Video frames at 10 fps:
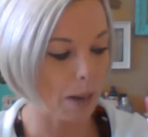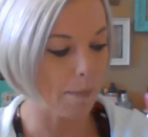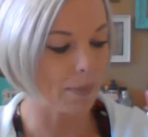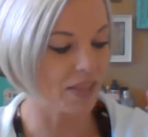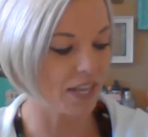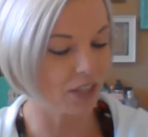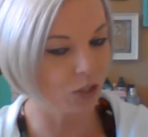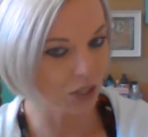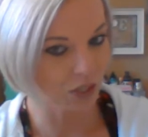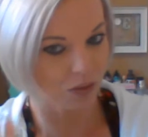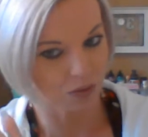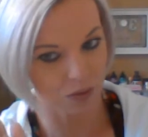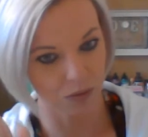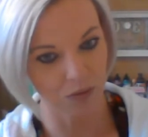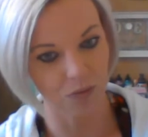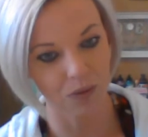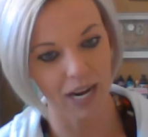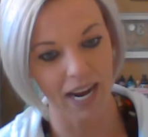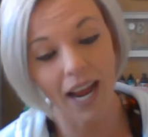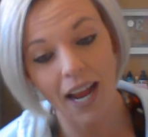but then looking through what
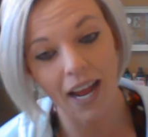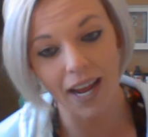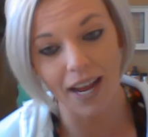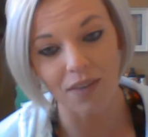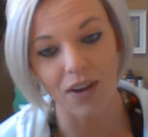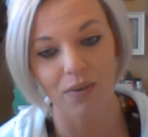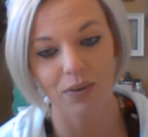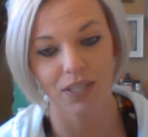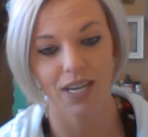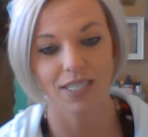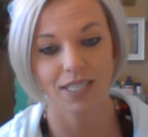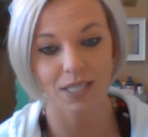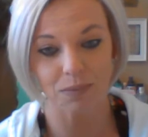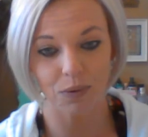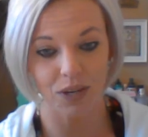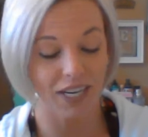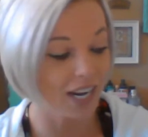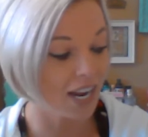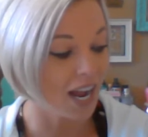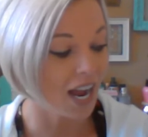I have, I realized this morning
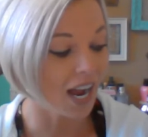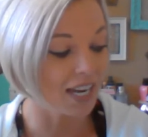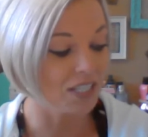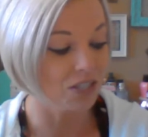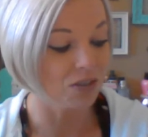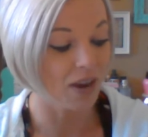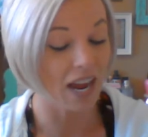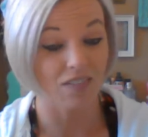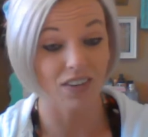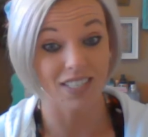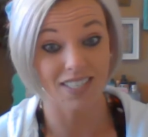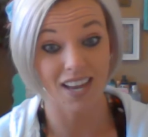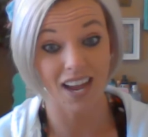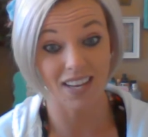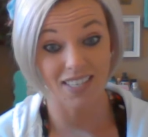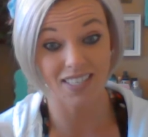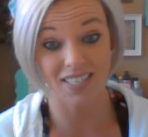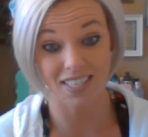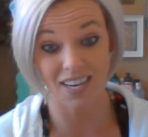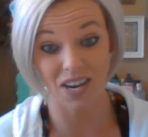I do have a tons
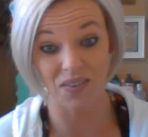of